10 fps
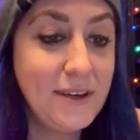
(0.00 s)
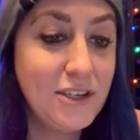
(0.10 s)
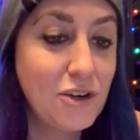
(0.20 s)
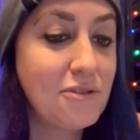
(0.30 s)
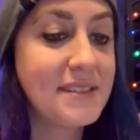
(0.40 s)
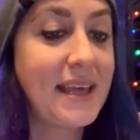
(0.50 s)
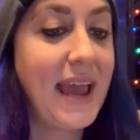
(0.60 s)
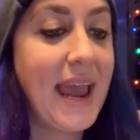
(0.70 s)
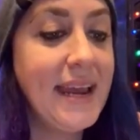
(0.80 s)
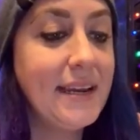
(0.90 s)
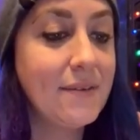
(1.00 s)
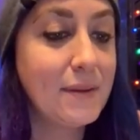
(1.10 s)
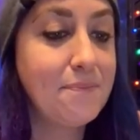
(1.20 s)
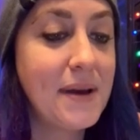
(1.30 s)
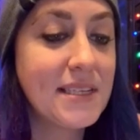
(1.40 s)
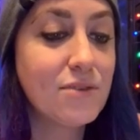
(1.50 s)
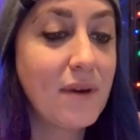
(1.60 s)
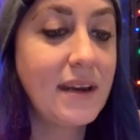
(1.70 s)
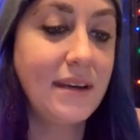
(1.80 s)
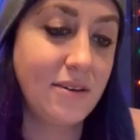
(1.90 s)
he chose the 8 of the best
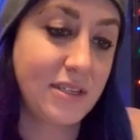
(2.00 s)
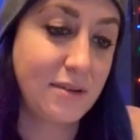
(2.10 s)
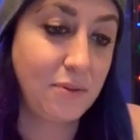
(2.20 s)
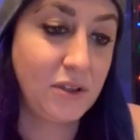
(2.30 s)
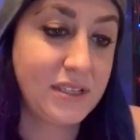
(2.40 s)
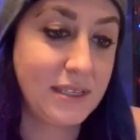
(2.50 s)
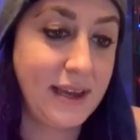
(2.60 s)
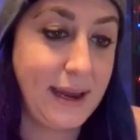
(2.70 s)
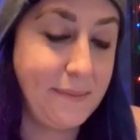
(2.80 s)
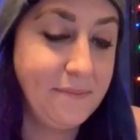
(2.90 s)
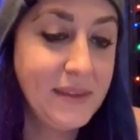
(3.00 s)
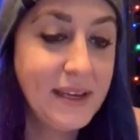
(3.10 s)
reindeers to pull his sleigh.